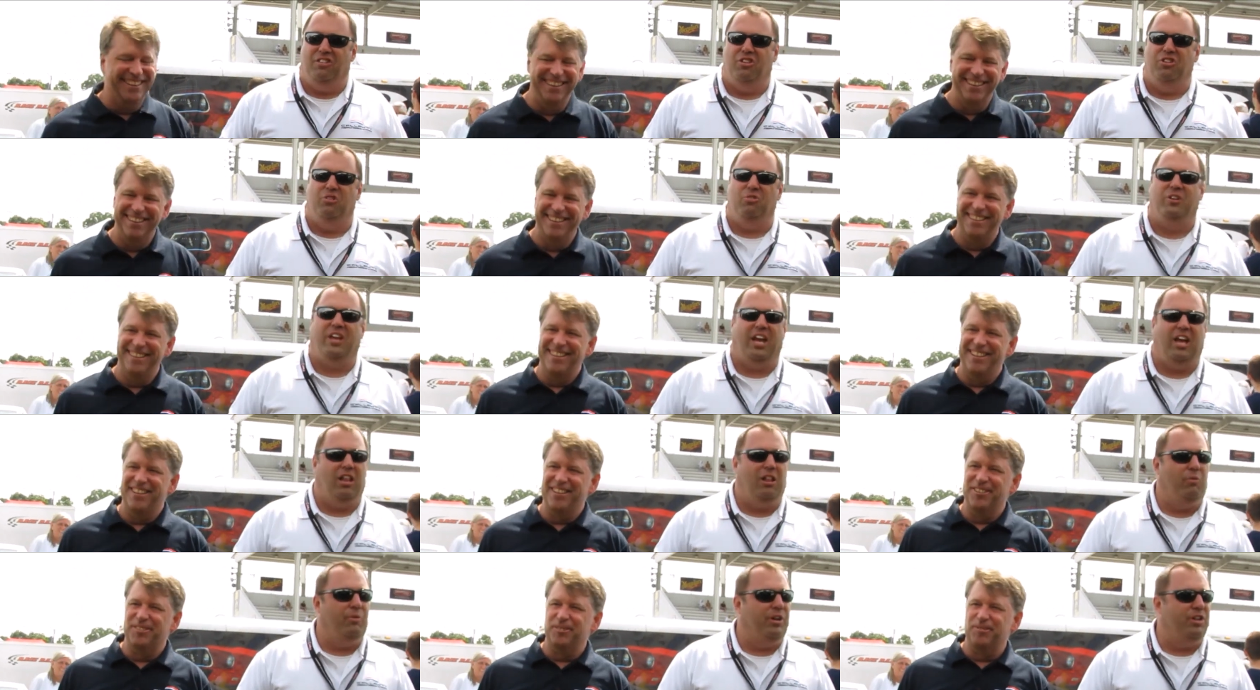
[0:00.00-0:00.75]
Speaker 1: the new
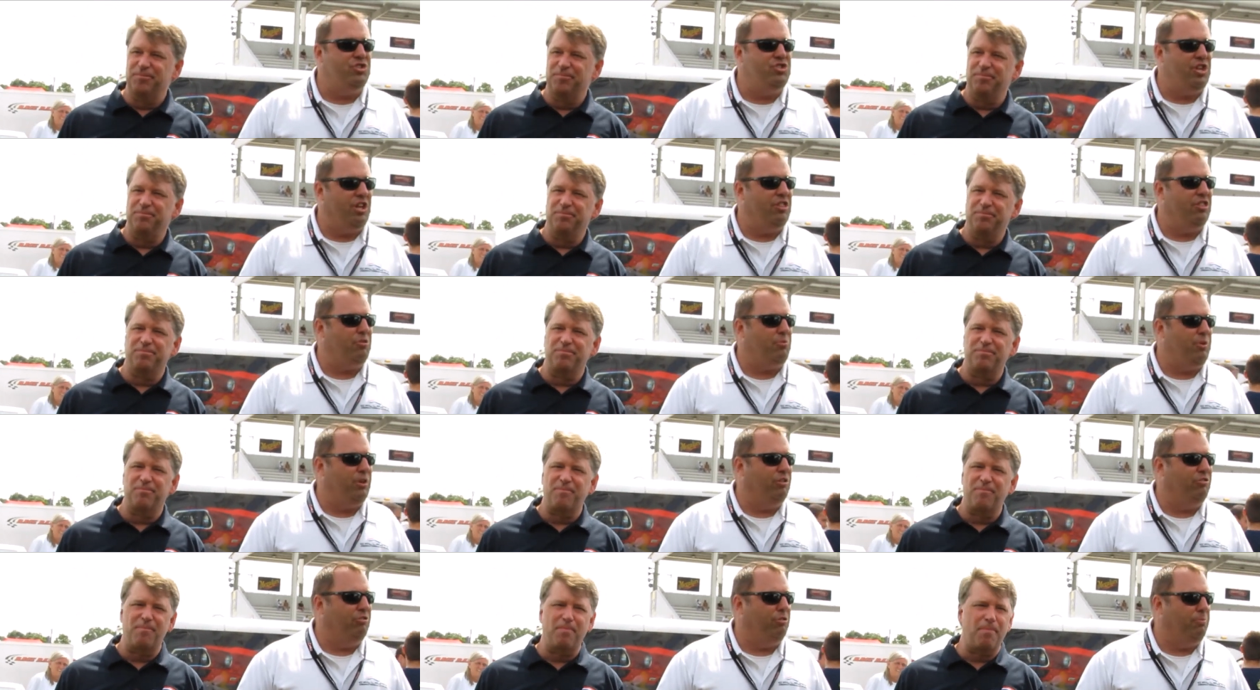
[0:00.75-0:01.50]
Callaway Gen
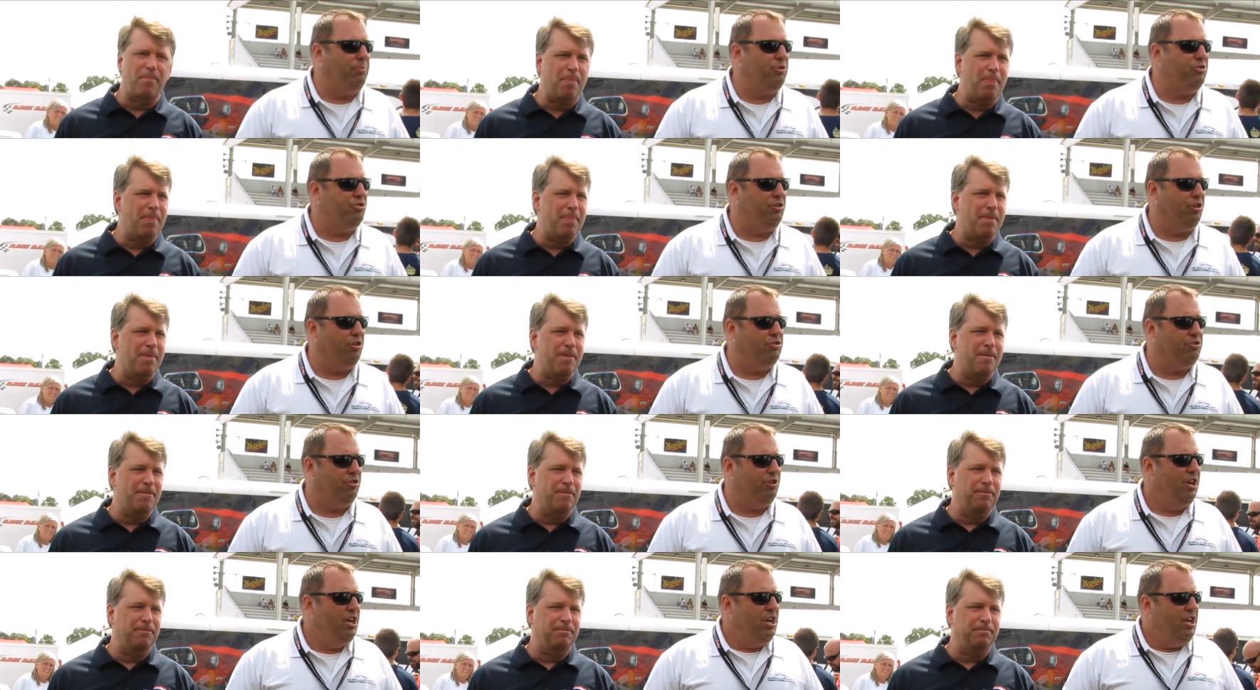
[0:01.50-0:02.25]
3
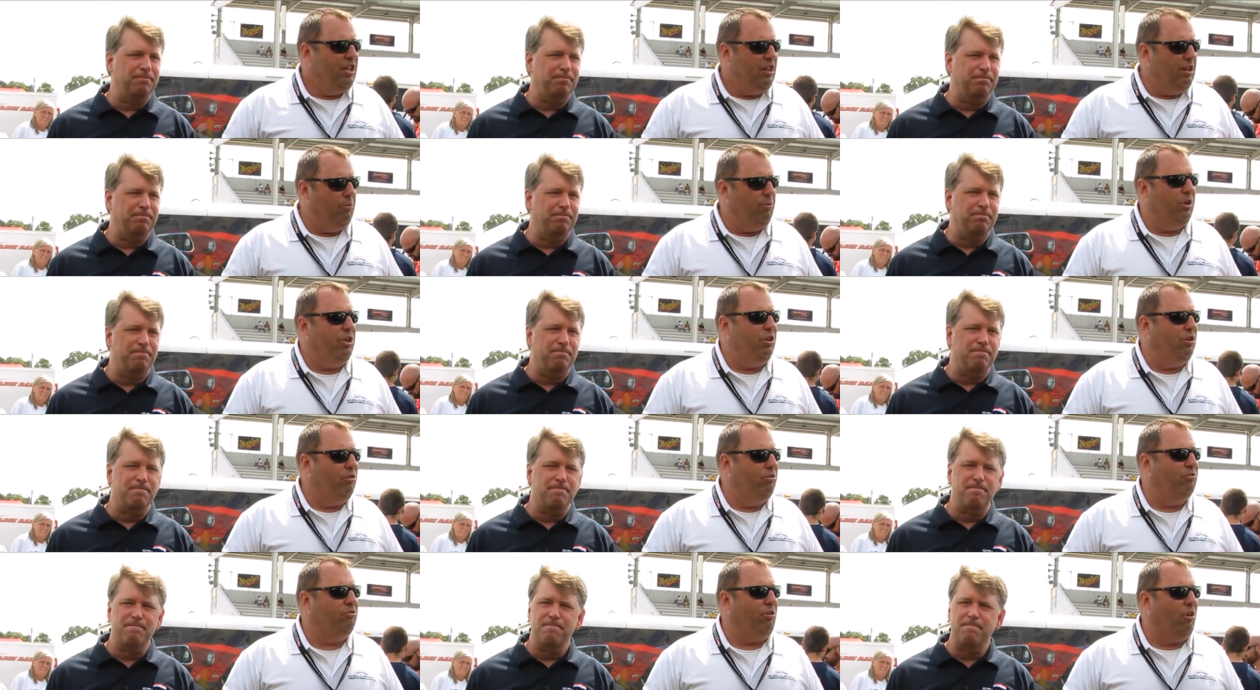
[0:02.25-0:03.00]
supercharger that we
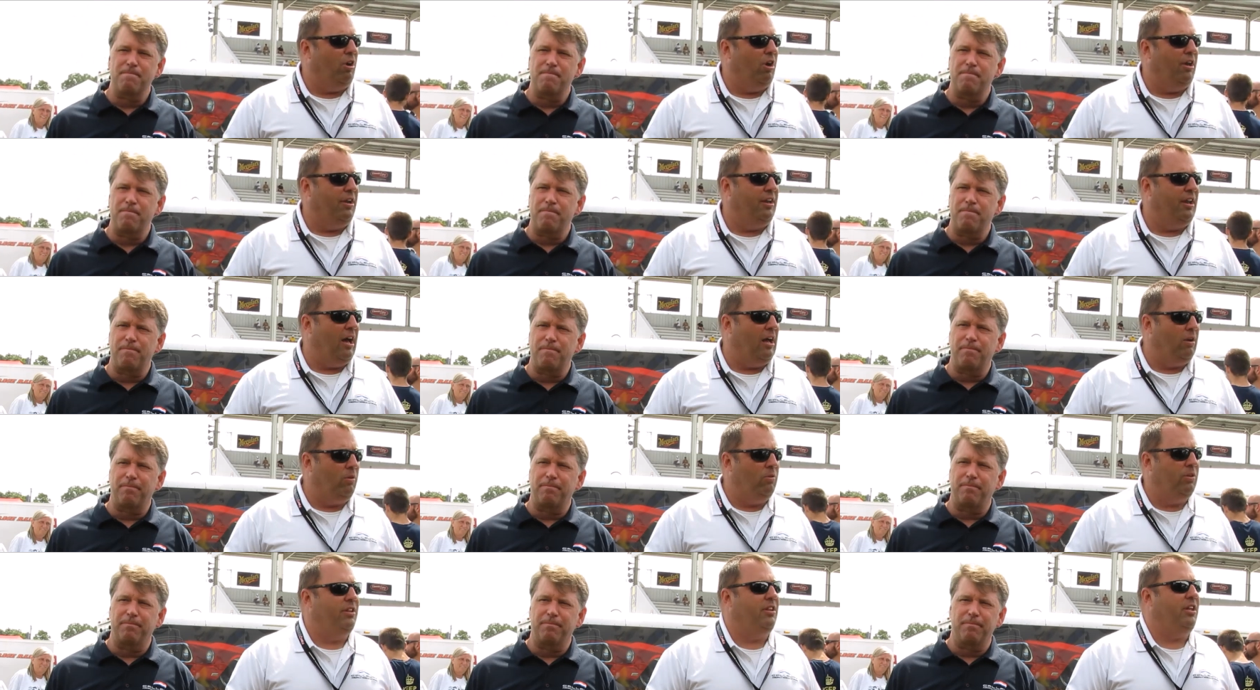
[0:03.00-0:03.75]
use on not
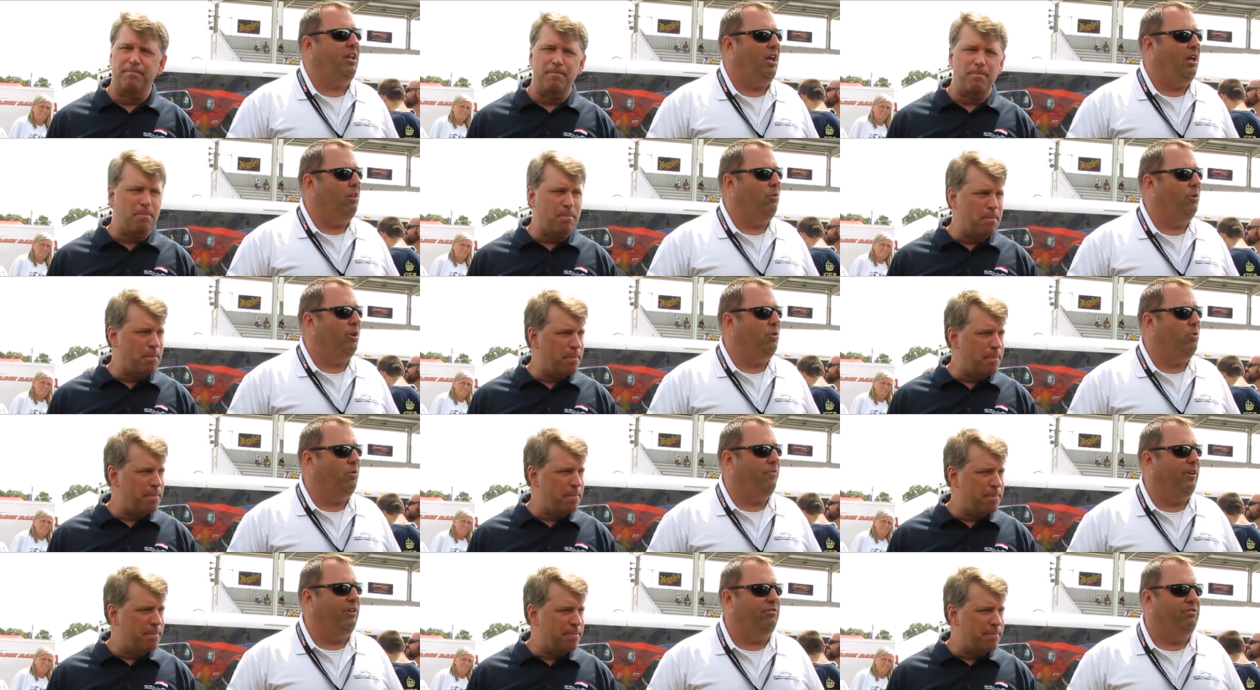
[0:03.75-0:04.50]
only the Callaway
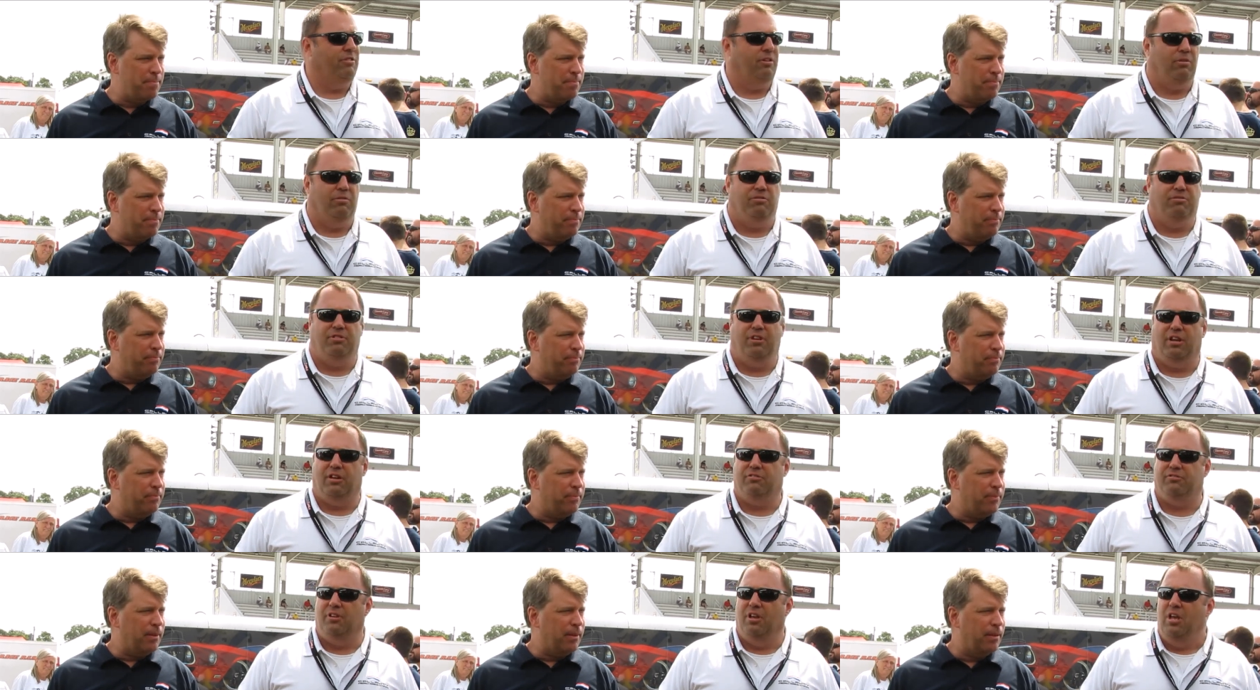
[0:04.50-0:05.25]
Corvette
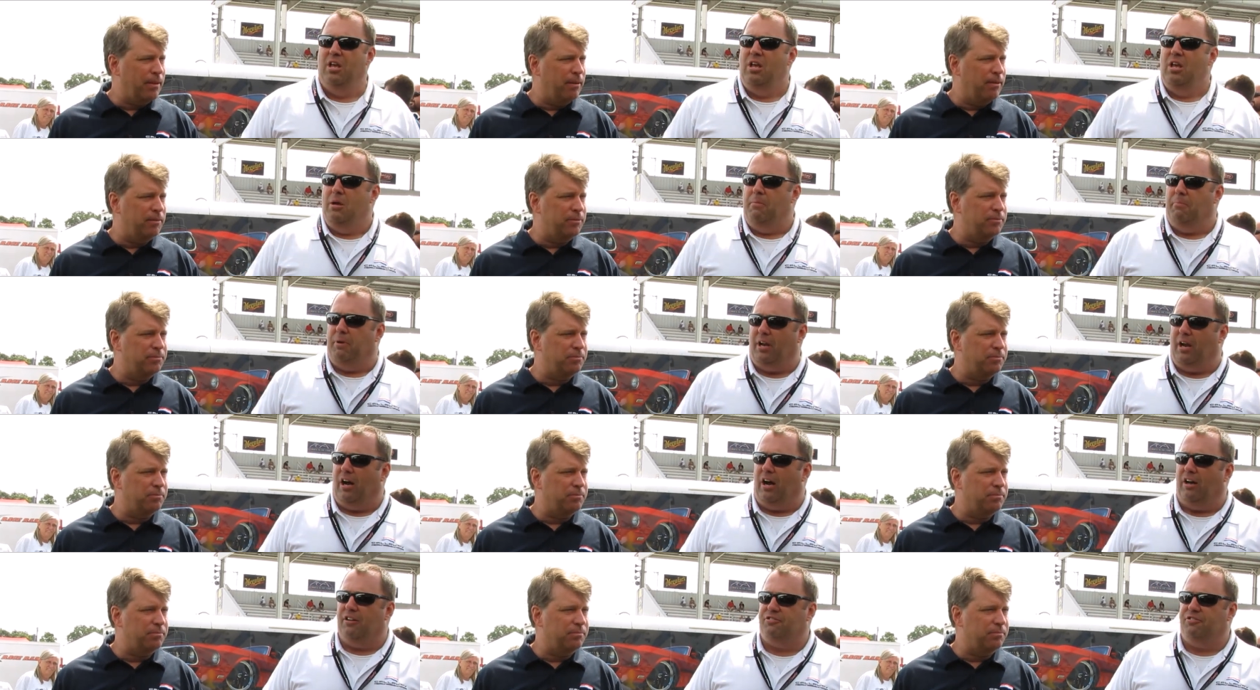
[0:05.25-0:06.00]
Z06,
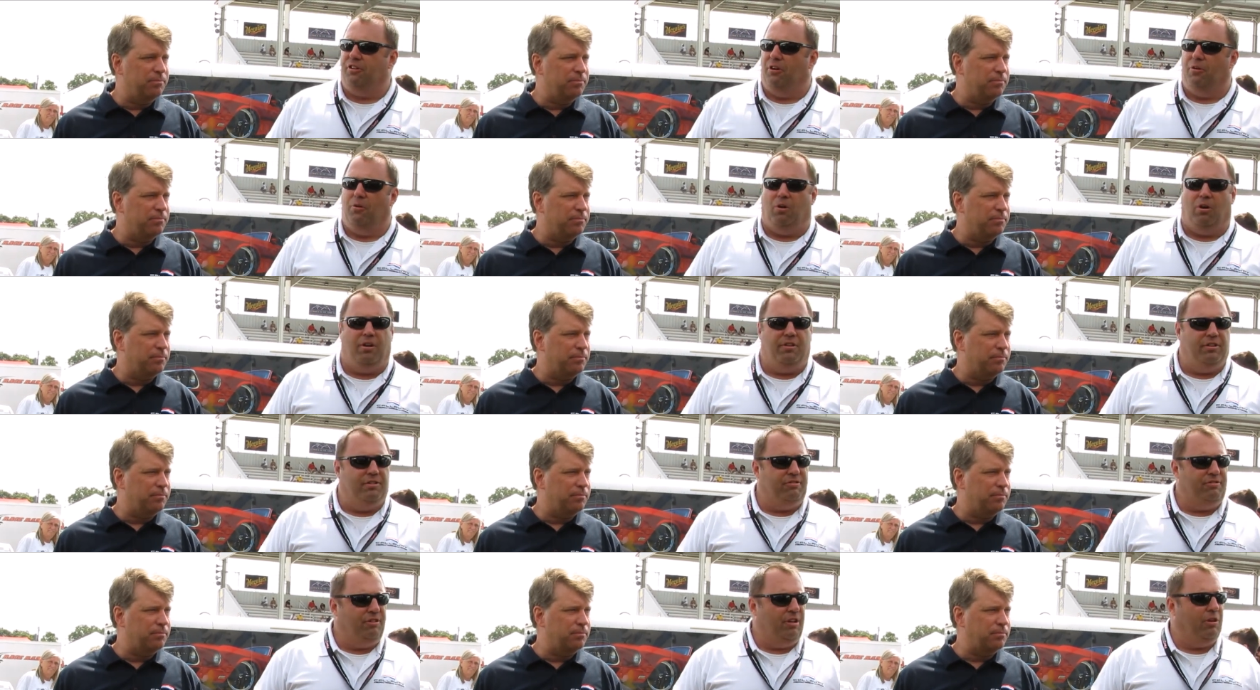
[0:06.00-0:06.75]
but also on
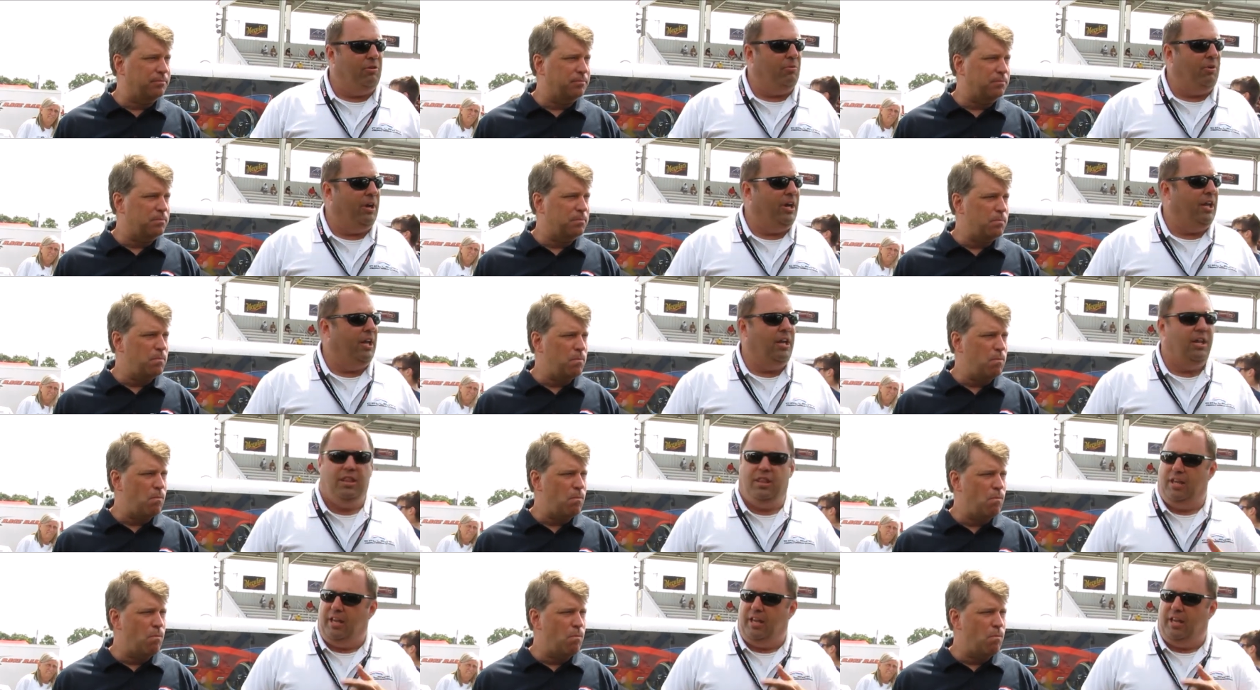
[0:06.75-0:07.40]
the Stingray,